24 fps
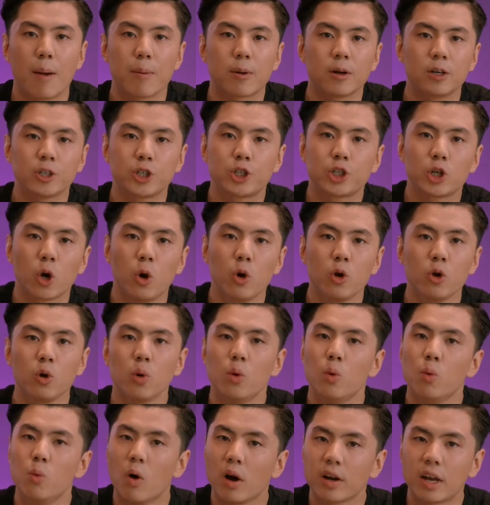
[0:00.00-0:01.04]
gonna show you
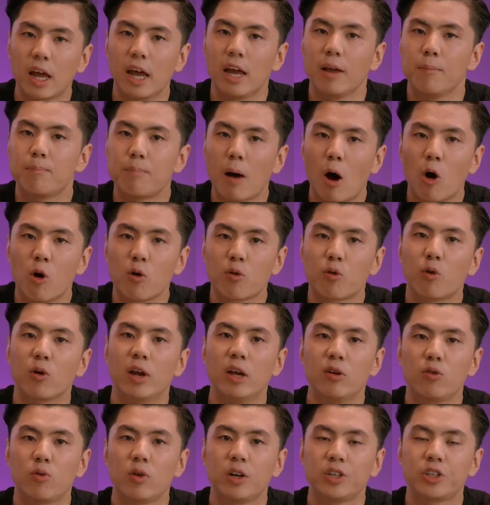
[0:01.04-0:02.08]
what a powerful
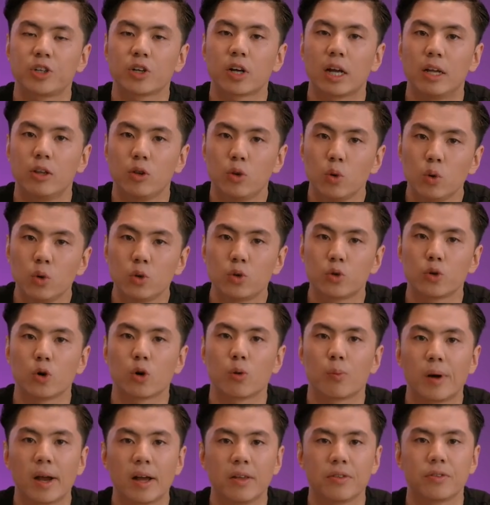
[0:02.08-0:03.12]
influencer can do to your
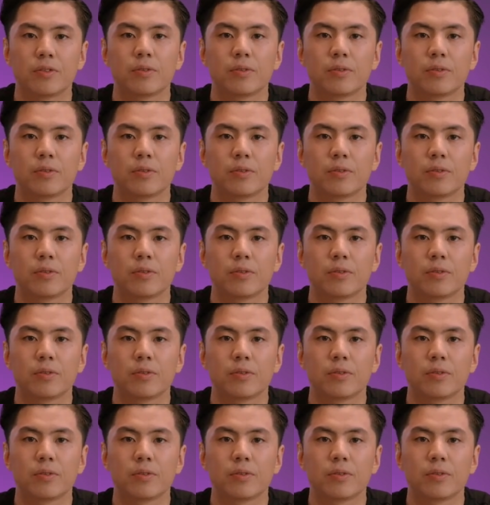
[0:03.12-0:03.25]
brand.